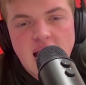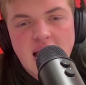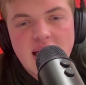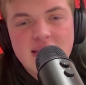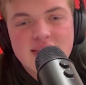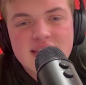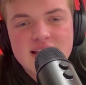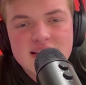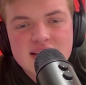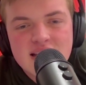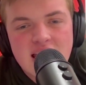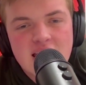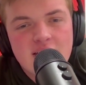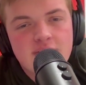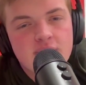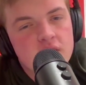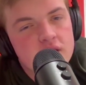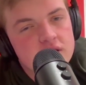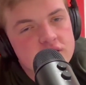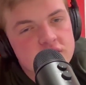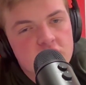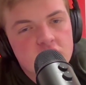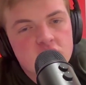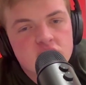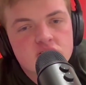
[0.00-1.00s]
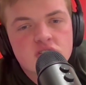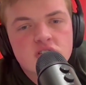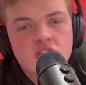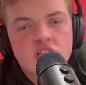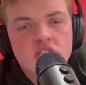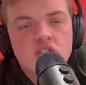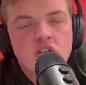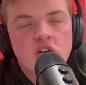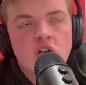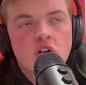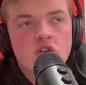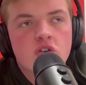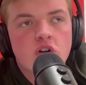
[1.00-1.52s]
I think Navy is going
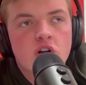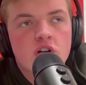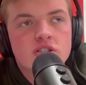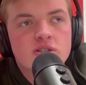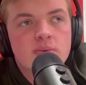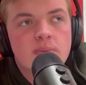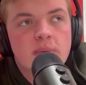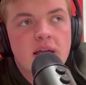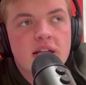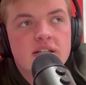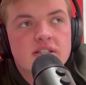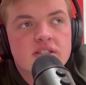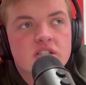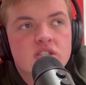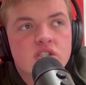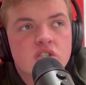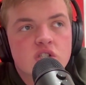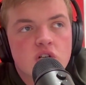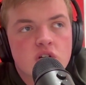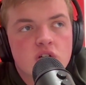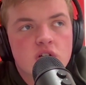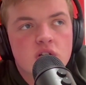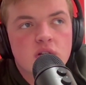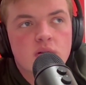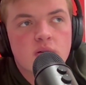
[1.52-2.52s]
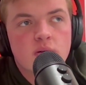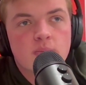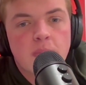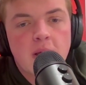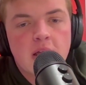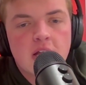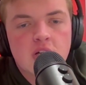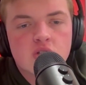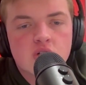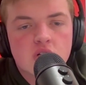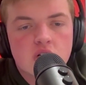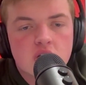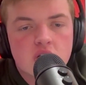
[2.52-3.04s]
to turn some heads this year in the
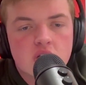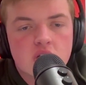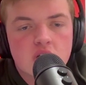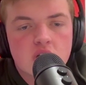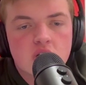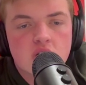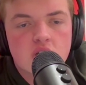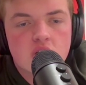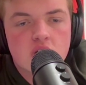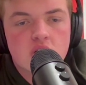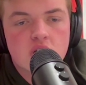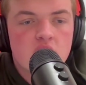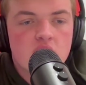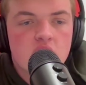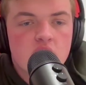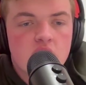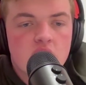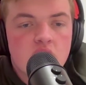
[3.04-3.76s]
Patriot League.